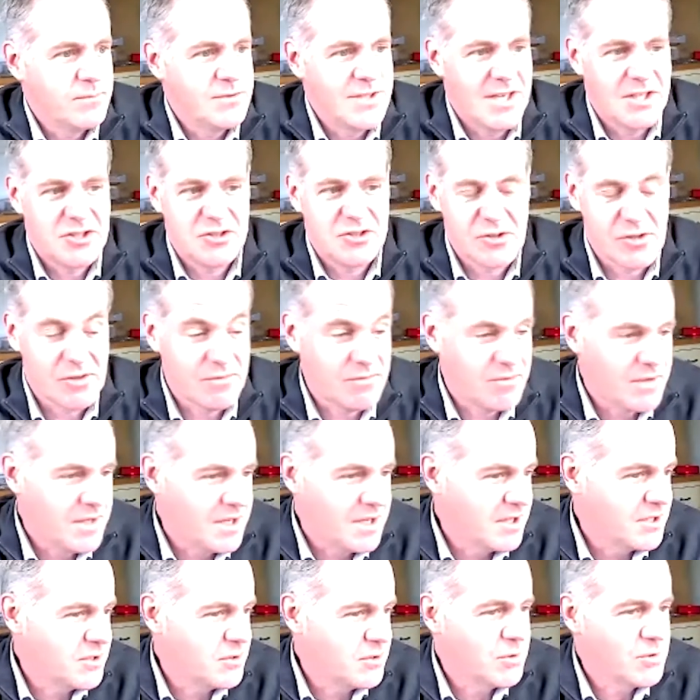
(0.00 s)
test drive
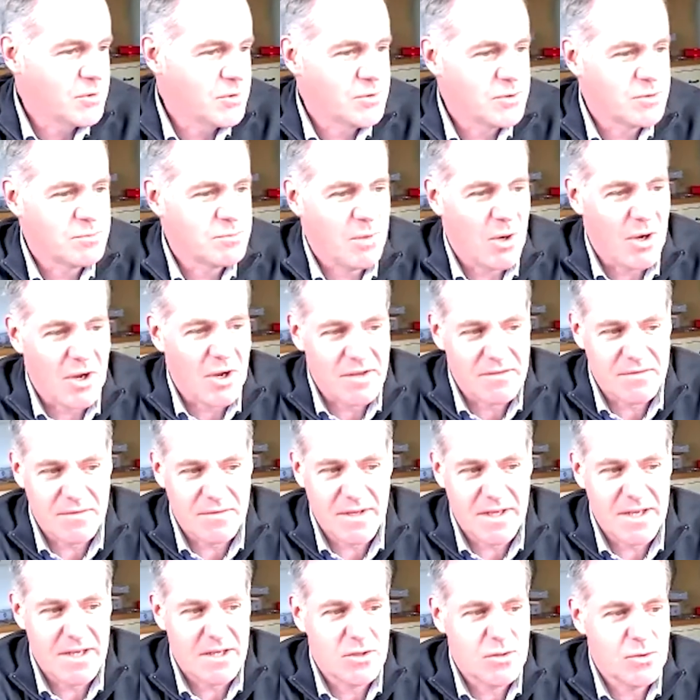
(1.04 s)
vehicles, buy
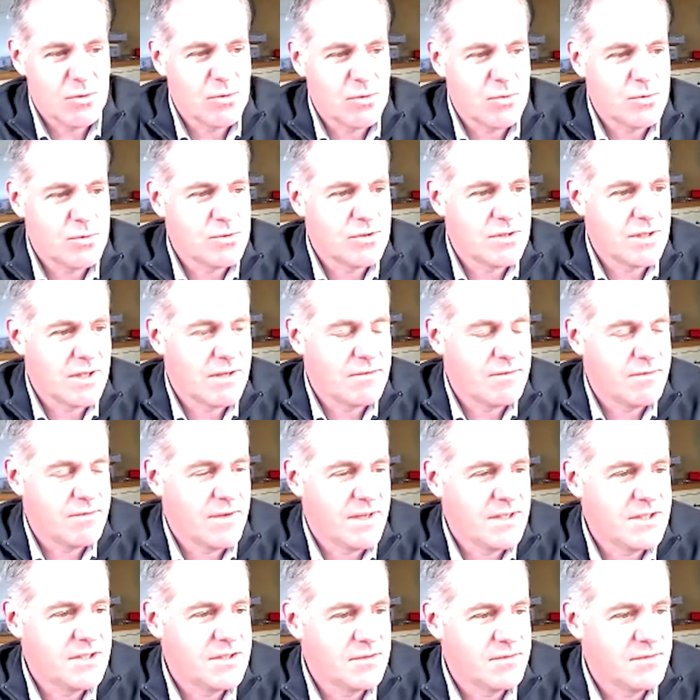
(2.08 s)
vehicles, that
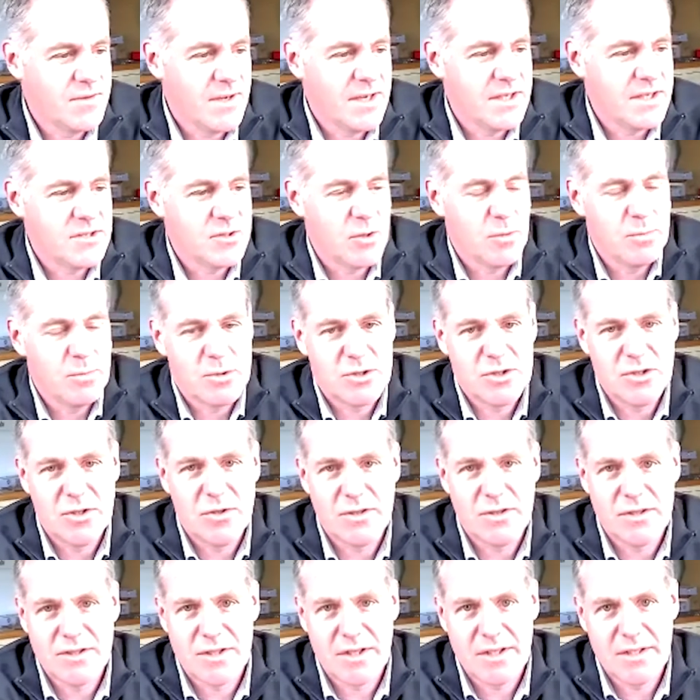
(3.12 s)
face-to-face
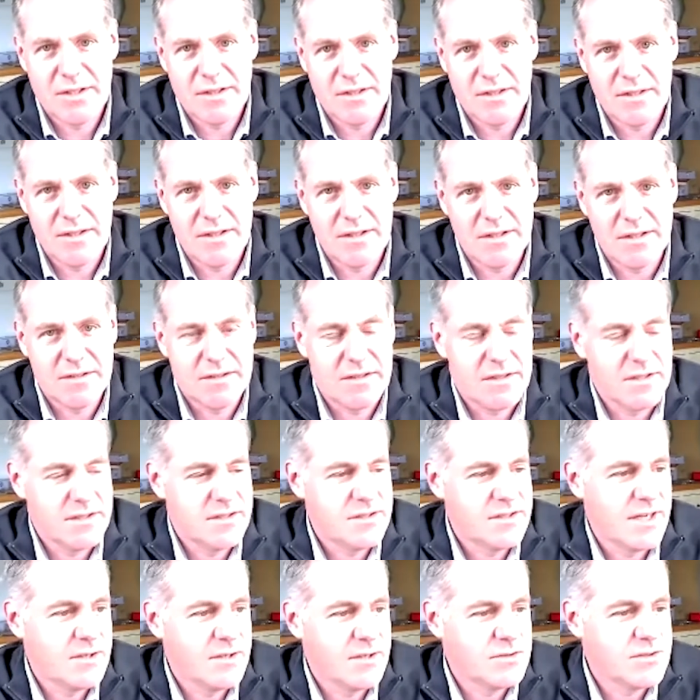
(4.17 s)
opportunity that the
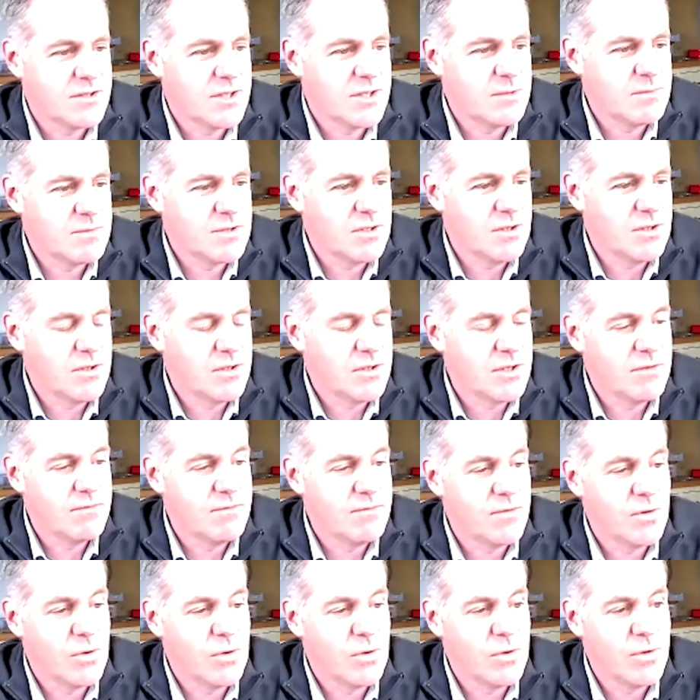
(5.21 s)
sales teams are looking
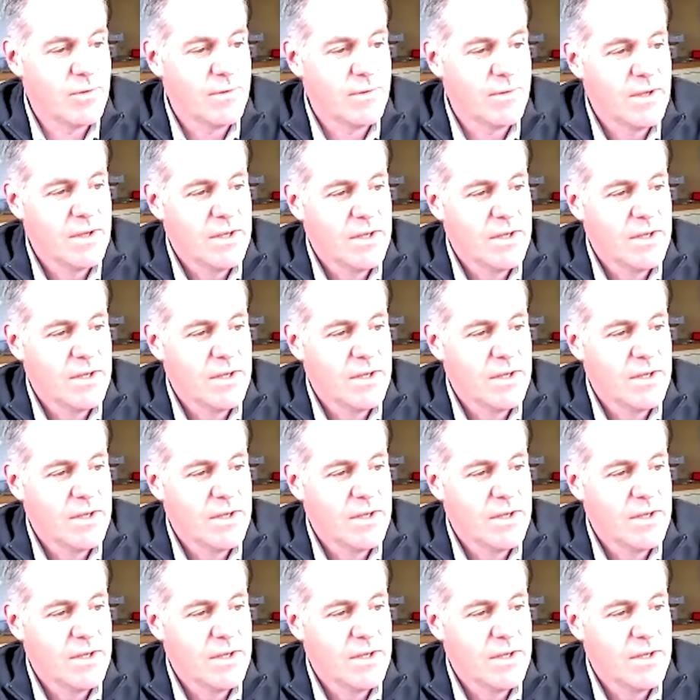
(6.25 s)
for.